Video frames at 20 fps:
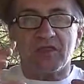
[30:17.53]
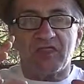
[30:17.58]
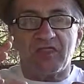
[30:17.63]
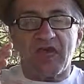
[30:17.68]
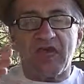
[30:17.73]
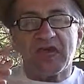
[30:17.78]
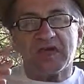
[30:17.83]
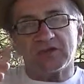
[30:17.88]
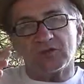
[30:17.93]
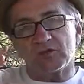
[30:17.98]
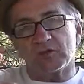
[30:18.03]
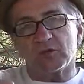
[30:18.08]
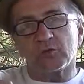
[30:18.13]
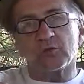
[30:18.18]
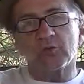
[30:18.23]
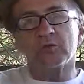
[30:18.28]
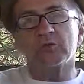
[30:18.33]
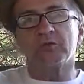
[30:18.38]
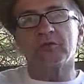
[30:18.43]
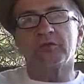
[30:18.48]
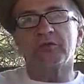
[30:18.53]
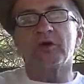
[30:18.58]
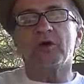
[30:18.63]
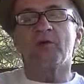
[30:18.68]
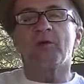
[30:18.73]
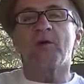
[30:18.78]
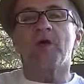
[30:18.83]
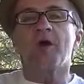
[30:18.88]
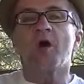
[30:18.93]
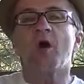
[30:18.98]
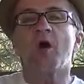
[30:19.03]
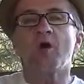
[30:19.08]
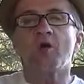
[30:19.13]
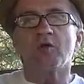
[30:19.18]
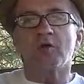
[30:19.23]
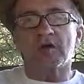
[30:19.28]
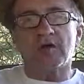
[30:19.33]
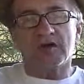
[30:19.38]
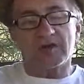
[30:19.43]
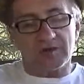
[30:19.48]
that truth that we all
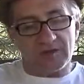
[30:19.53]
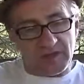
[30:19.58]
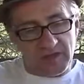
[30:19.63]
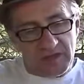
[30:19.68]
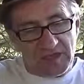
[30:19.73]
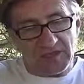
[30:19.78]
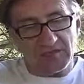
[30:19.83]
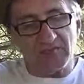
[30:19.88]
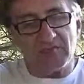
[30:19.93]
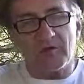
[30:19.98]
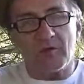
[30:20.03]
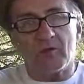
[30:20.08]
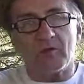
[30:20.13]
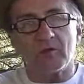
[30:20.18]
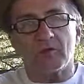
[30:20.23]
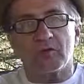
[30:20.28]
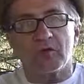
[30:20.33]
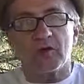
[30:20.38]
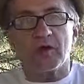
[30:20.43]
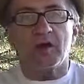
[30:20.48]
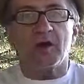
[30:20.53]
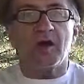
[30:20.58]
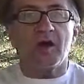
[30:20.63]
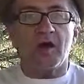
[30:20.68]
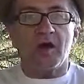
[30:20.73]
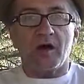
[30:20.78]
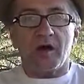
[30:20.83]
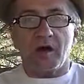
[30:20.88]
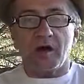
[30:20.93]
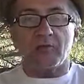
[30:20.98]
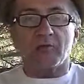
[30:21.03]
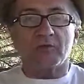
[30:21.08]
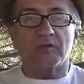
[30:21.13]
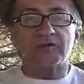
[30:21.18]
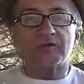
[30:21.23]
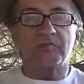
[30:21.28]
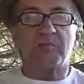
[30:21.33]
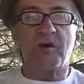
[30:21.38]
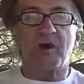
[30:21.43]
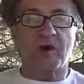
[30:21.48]
can invoke a
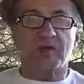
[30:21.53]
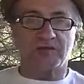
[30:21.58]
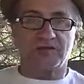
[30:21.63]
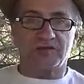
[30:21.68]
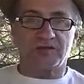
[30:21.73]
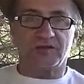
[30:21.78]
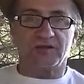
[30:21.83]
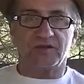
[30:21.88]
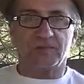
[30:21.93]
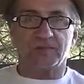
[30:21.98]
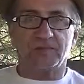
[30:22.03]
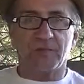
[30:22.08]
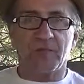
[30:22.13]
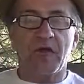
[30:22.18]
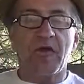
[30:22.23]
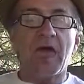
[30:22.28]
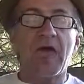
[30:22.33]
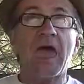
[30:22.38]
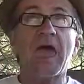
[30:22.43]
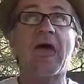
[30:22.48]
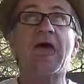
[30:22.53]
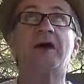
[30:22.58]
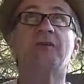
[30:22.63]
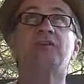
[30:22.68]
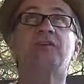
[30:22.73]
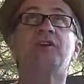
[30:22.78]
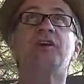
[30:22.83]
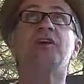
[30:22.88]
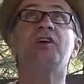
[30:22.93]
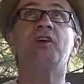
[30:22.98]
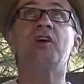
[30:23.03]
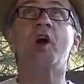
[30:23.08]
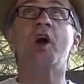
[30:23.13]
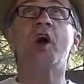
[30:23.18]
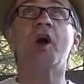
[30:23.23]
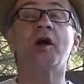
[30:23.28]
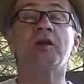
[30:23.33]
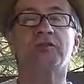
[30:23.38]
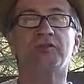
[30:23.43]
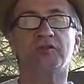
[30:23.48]
response in asking
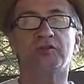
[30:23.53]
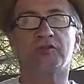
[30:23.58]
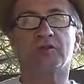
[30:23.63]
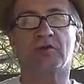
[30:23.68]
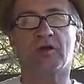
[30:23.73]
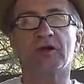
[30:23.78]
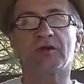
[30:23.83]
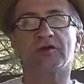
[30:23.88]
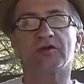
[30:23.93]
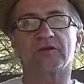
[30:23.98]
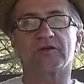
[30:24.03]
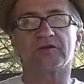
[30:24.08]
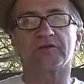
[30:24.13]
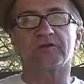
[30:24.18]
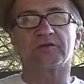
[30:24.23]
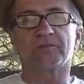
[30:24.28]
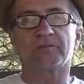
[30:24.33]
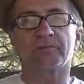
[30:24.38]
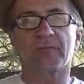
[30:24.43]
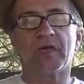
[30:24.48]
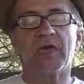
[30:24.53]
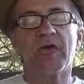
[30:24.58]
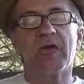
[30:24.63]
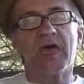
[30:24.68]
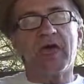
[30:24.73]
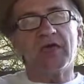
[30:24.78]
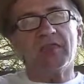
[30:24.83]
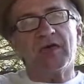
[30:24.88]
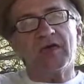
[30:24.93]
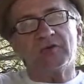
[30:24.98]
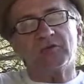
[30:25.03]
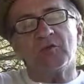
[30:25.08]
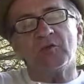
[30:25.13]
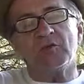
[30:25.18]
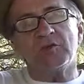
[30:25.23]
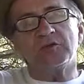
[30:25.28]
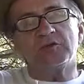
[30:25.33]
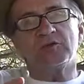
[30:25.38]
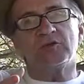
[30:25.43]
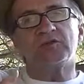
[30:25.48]
God to direct us. And that's what
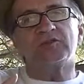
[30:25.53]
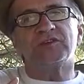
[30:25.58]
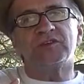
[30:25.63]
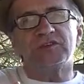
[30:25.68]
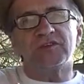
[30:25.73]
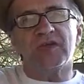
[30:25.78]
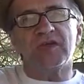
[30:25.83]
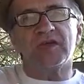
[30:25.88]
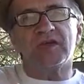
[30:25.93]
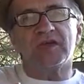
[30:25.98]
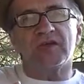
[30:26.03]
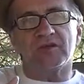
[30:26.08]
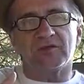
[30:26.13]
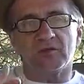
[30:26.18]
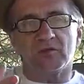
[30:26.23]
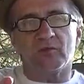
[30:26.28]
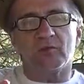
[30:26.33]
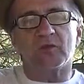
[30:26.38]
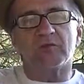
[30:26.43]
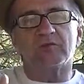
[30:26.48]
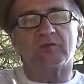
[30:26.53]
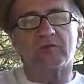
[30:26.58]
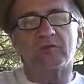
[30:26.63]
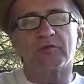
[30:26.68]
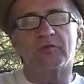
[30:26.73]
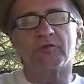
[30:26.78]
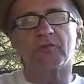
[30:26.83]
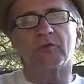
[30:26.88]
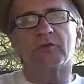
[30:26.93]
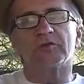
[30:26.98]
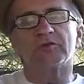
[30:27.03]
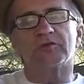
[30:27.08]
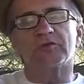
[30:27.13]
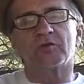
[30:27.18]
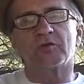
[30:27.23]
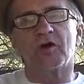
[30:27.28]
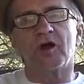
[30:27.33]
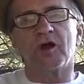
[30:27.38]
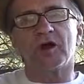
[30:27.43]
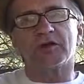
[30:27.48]
we do today in the Word for Woods
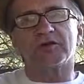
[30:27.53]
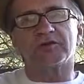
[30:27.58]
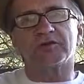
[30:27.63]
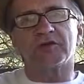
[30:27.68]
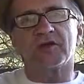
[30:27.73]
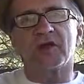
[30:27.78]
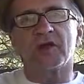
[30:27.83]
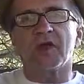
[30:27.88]
Cross.